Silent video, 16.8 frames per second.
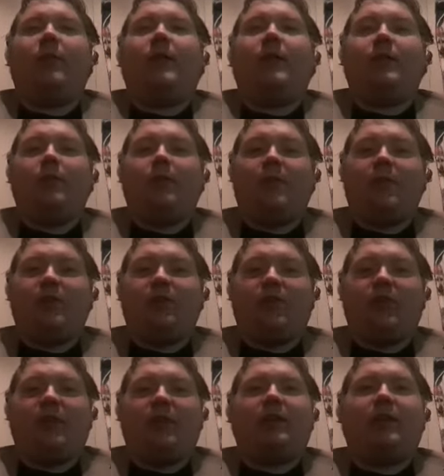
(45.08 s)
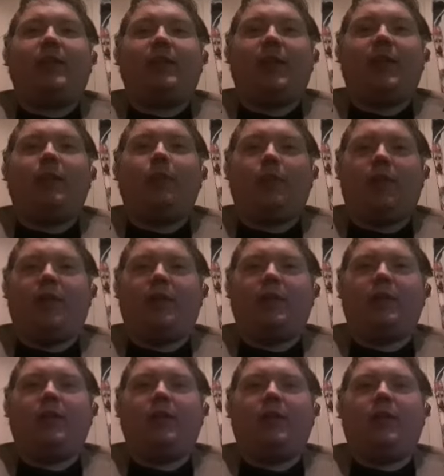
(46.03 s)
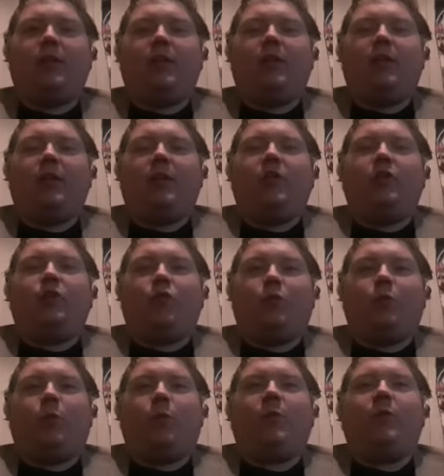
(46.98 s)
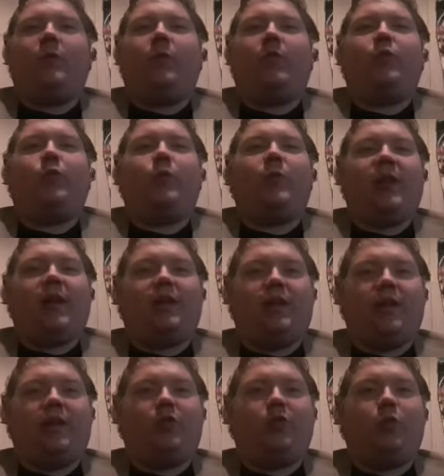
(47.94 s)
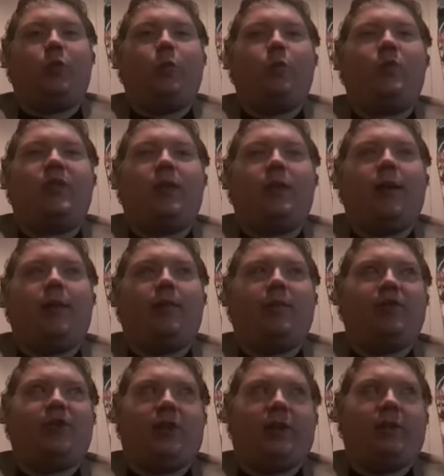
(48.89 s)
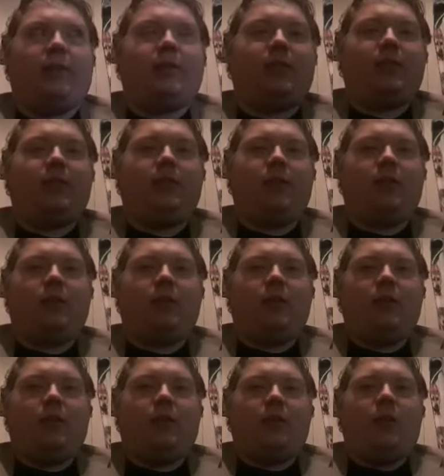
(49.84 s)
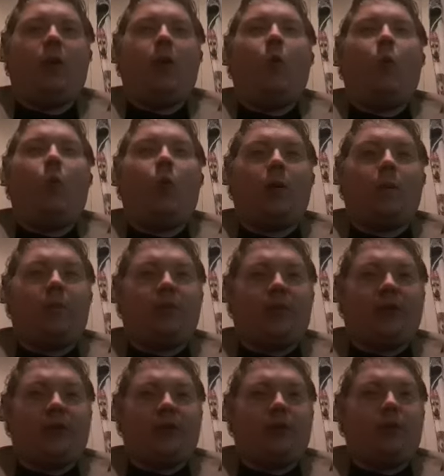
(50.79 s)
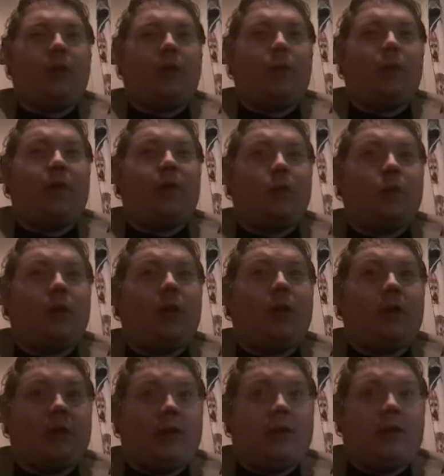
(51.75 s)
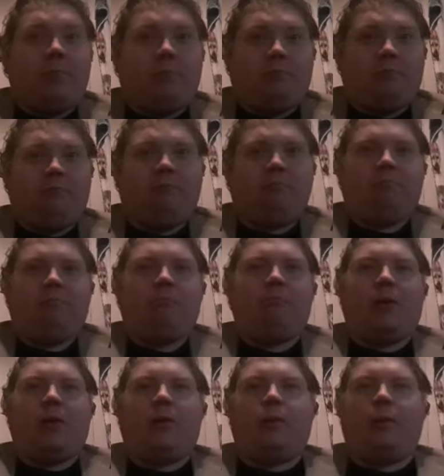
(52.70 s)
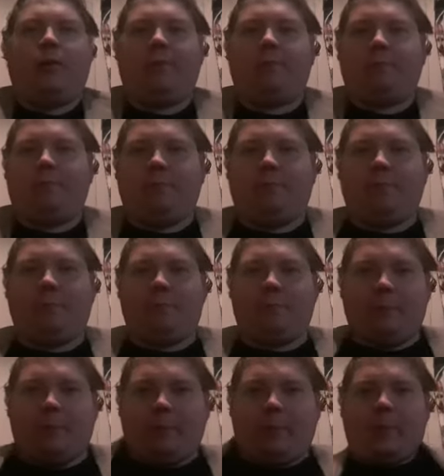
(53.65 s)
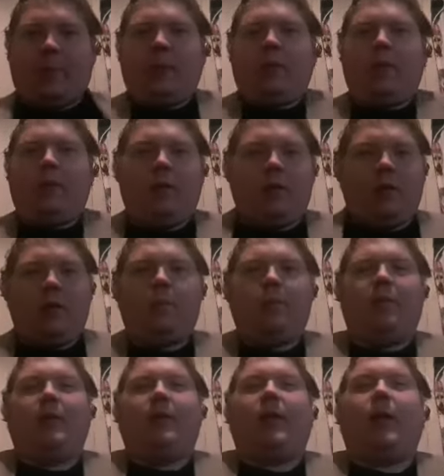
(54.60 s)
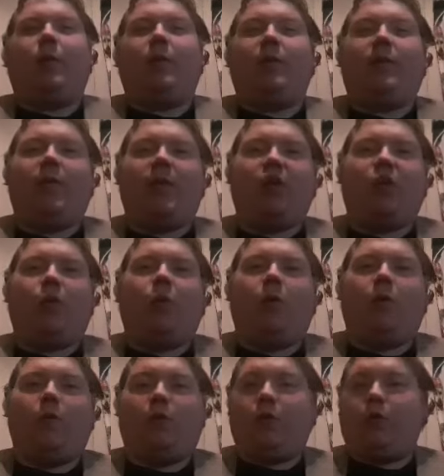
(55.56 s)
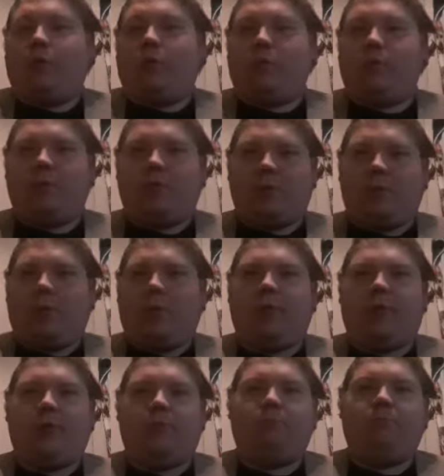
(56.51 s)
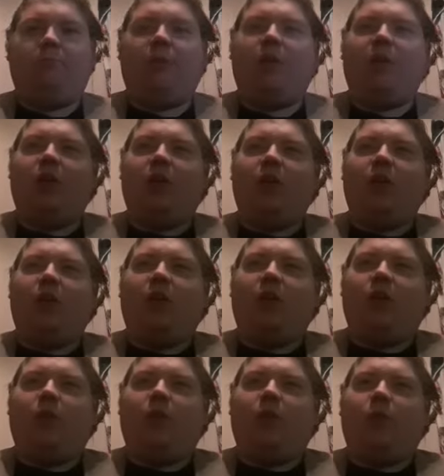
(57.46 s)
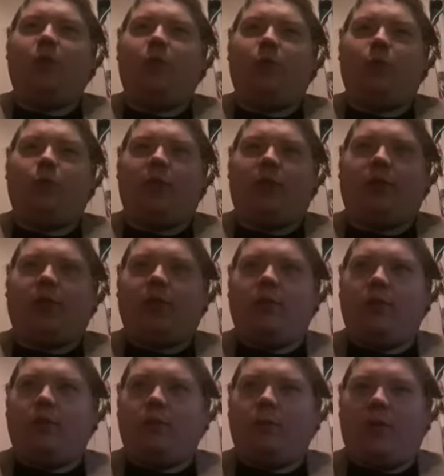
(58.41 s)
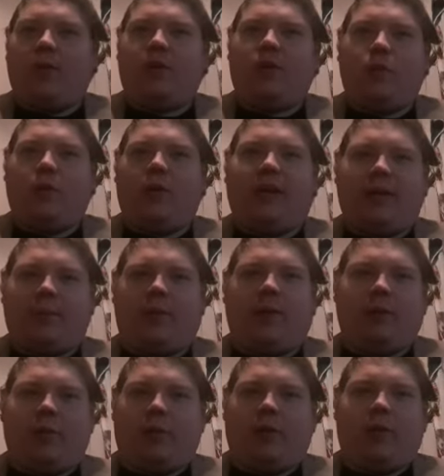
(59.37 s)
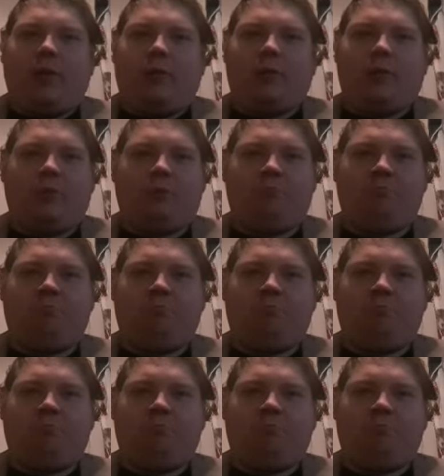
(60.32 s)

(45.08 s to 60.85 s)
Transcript: is officially conceding the race to the two candidates who still have a chance. One in particular we do not need, by the way. But I want to thank you all for your support, for the way you liked my videos.